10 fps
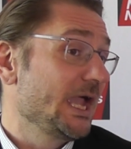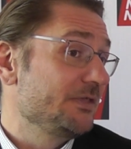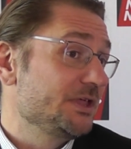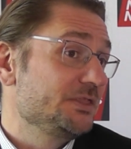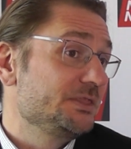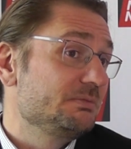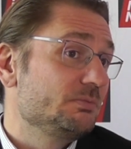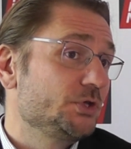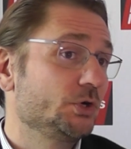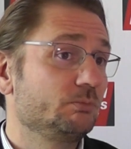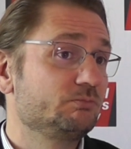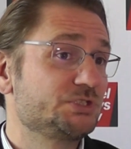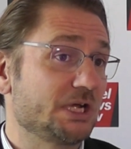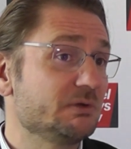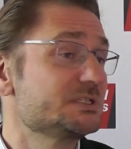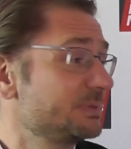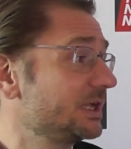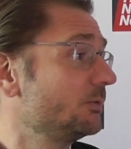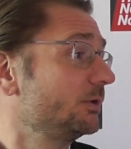and then generally speaking,